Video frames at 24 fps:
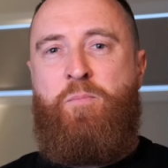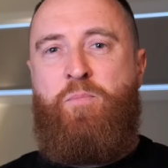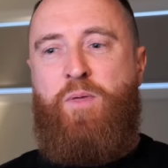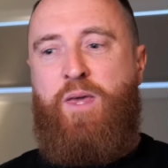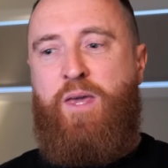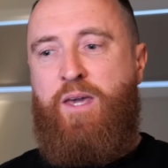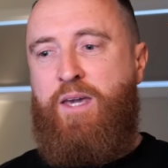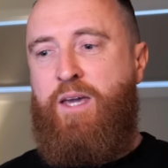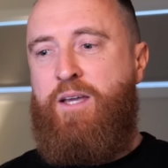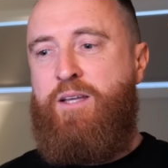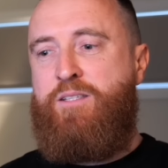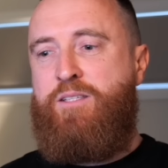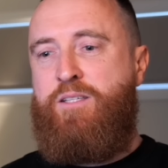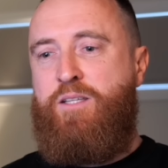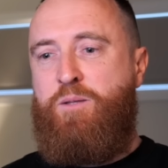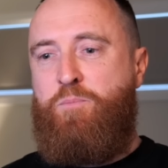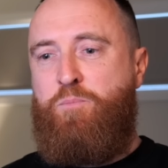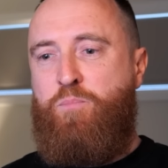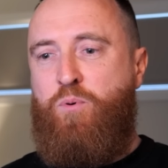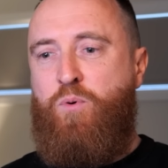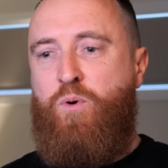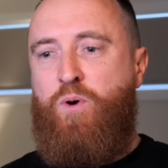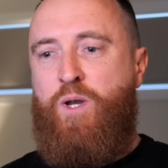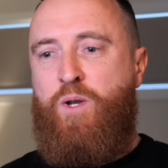it gets to the
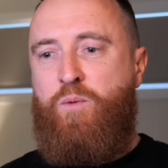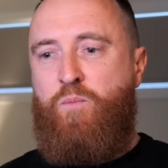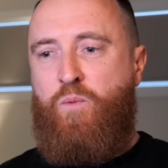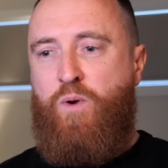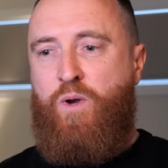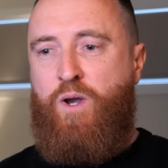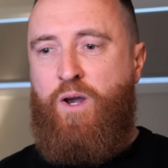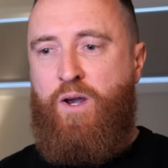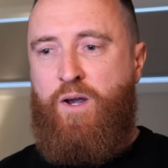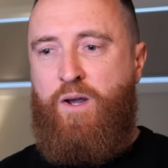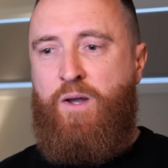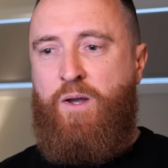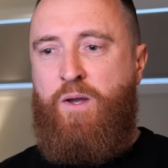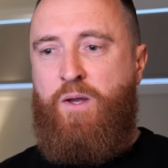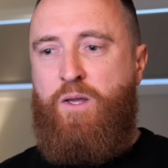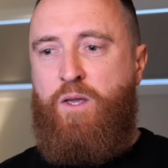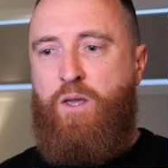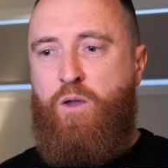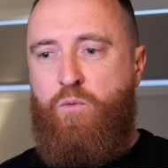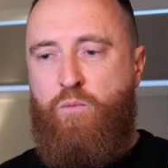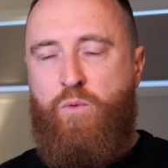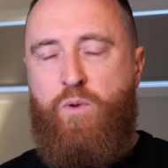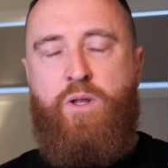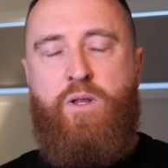point where
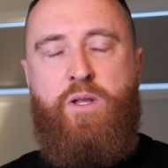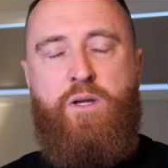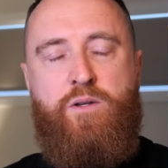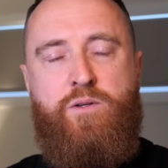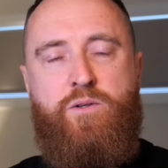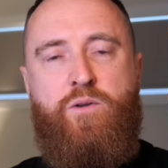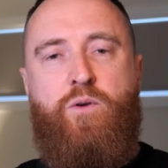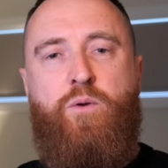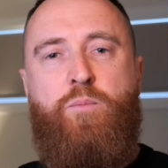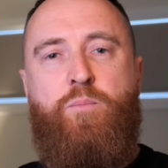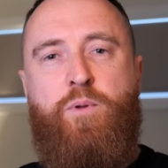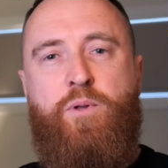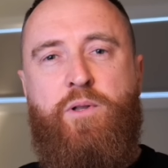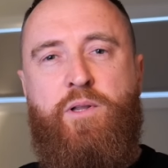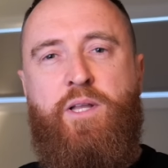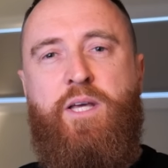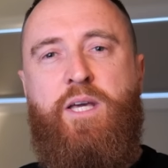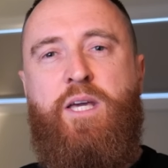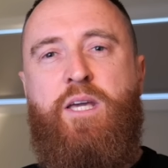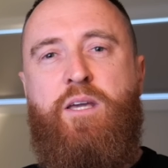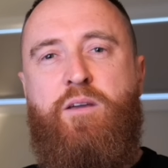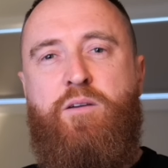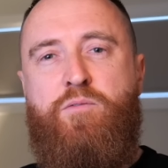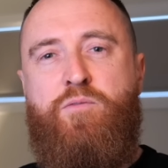you really do
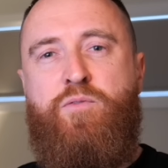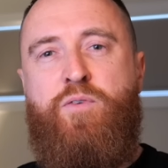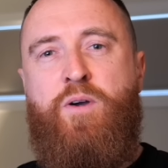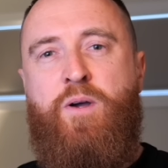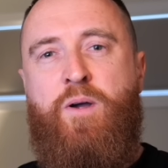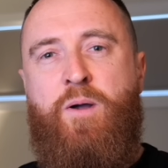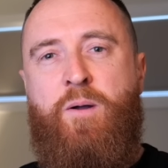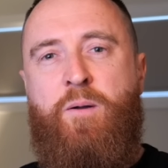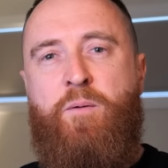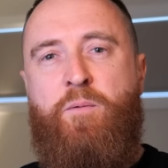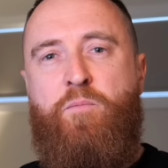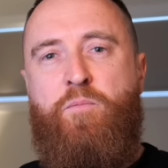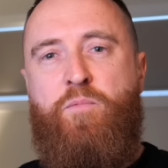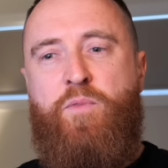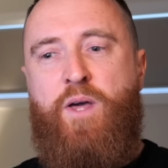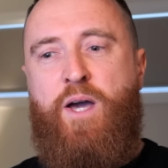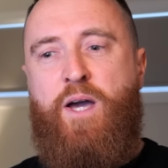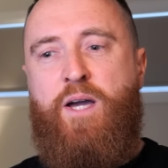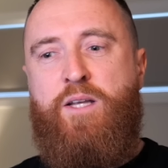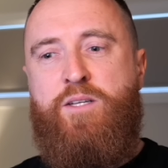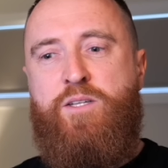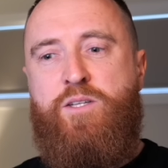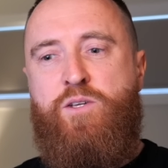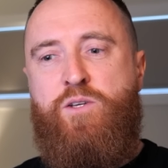believe
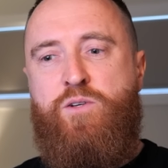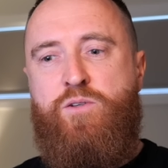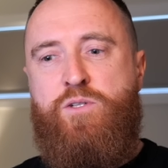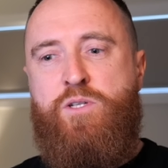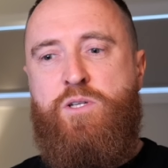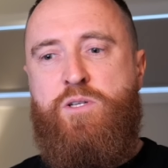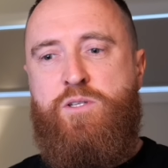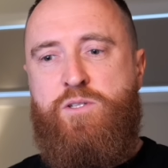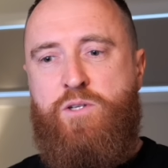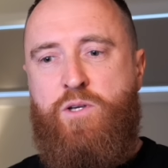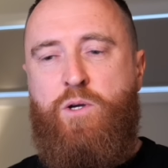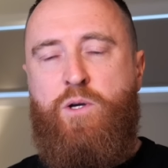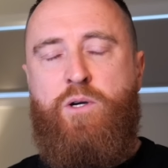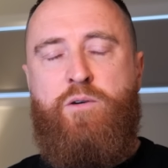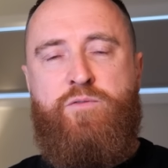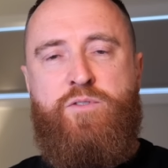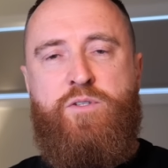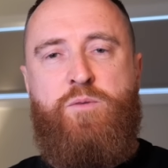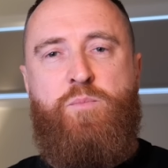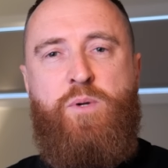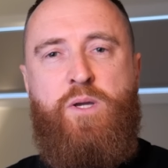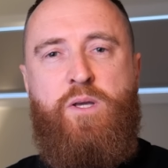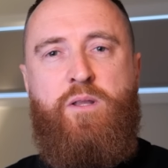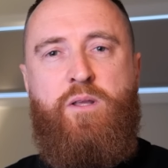that you deserve
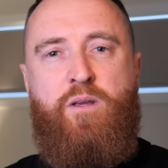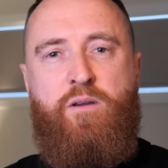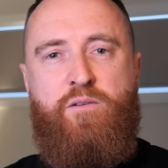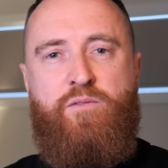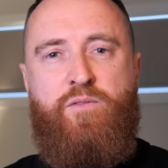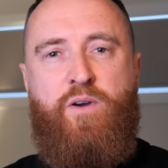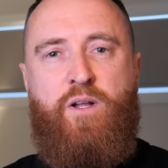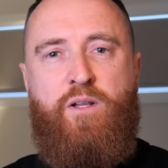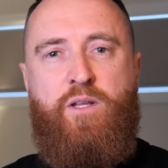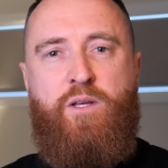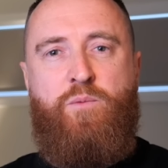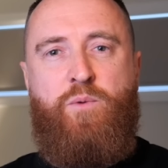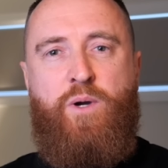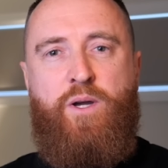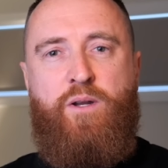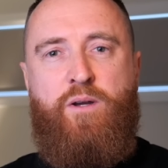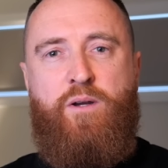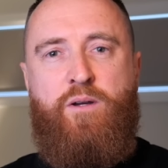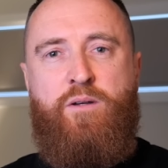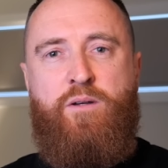to be the evaluator.